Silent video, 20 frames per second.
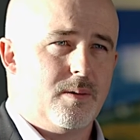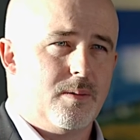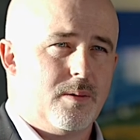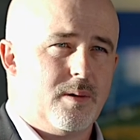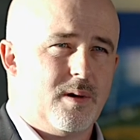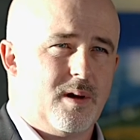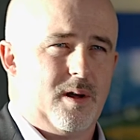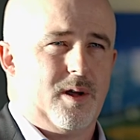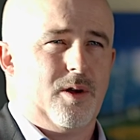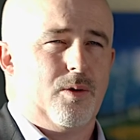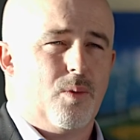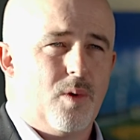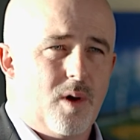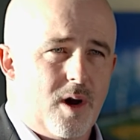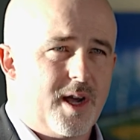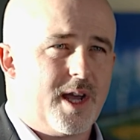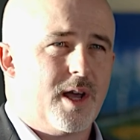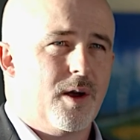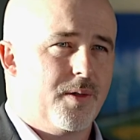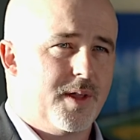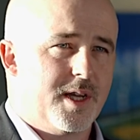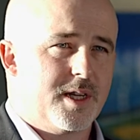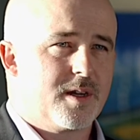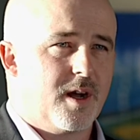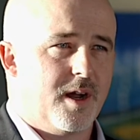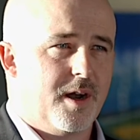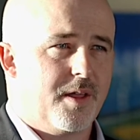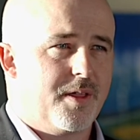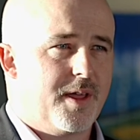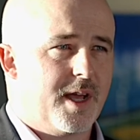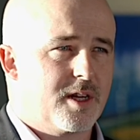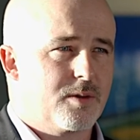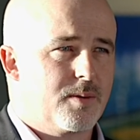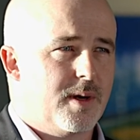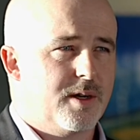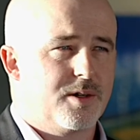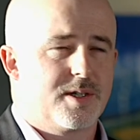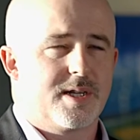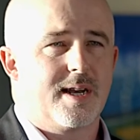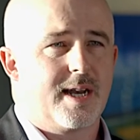you're working on these kind of things
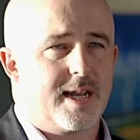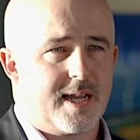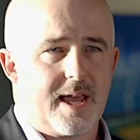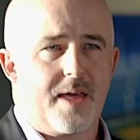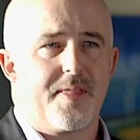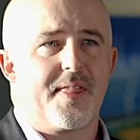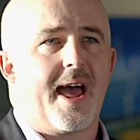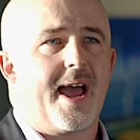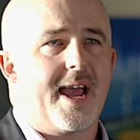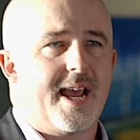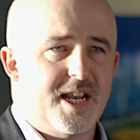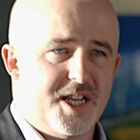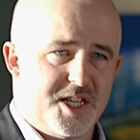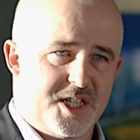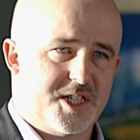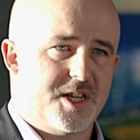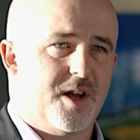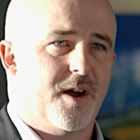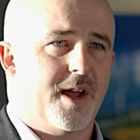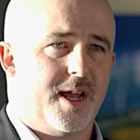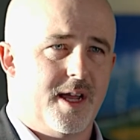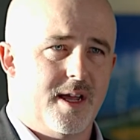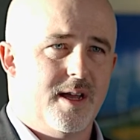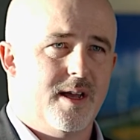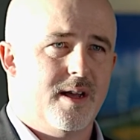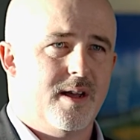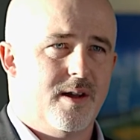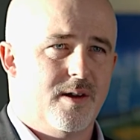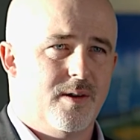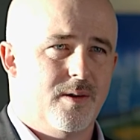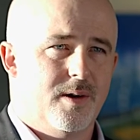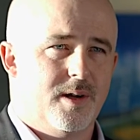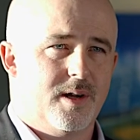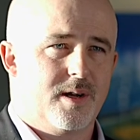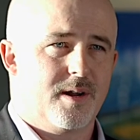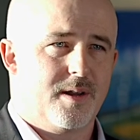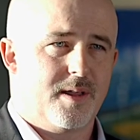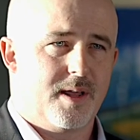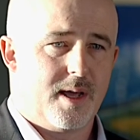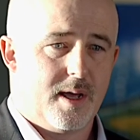where you suddenly get that insight, where you
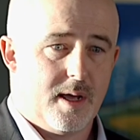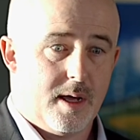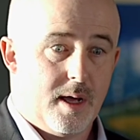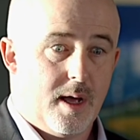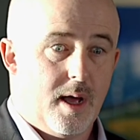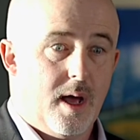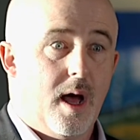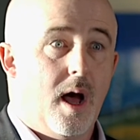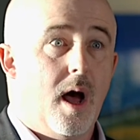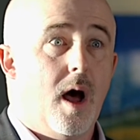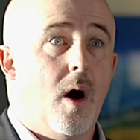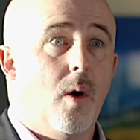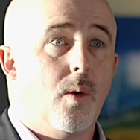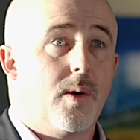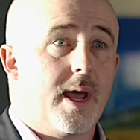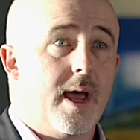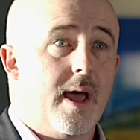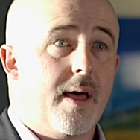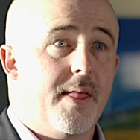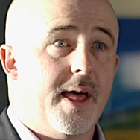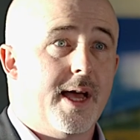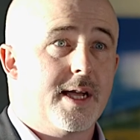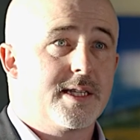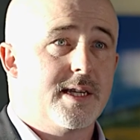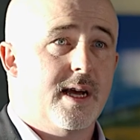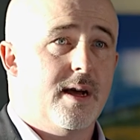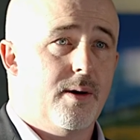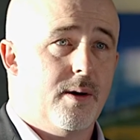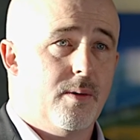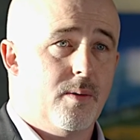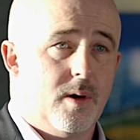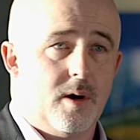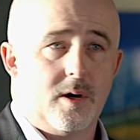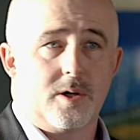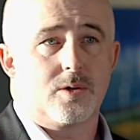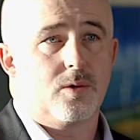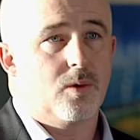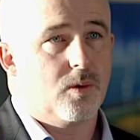kind of think, oh yeah, that's how it works,